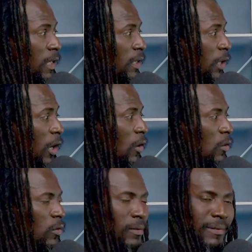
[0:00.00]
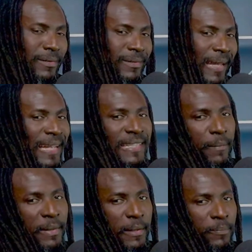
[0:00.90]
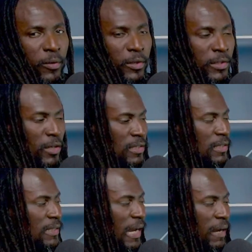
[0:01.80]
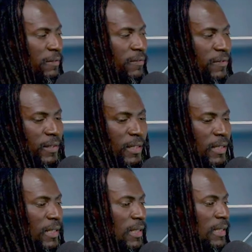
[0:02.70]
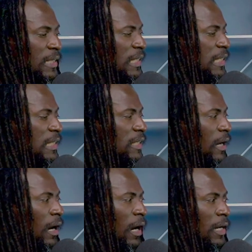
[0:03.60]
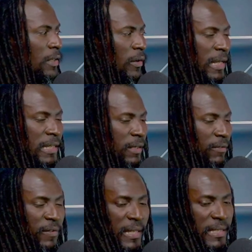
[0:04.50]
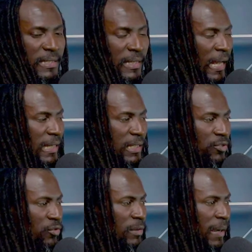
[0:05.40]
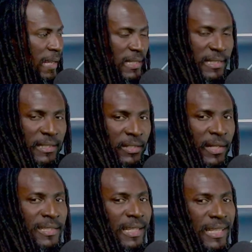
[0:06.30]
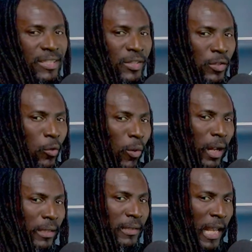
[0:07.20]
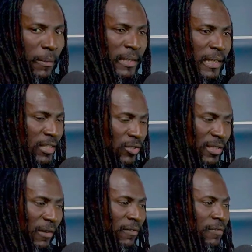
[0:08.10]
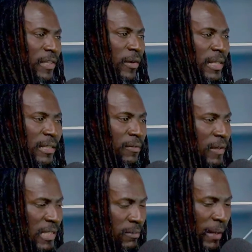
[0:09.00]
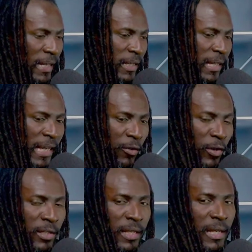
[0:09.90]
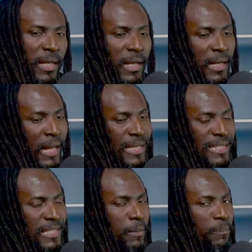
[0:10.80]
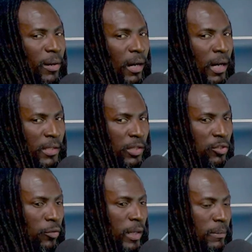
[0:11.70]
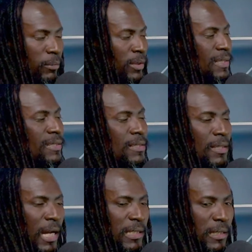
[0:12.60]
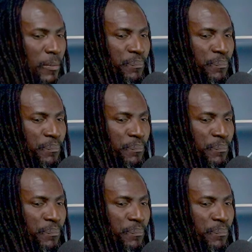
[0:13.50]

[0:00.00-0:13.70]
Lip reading: Now, the A10 Mini Pro doesn't have the audio interface like the Streamer X. So it's not a dual type of thing. It's just a video interface. Mind you can run like simple audio through it, but it's not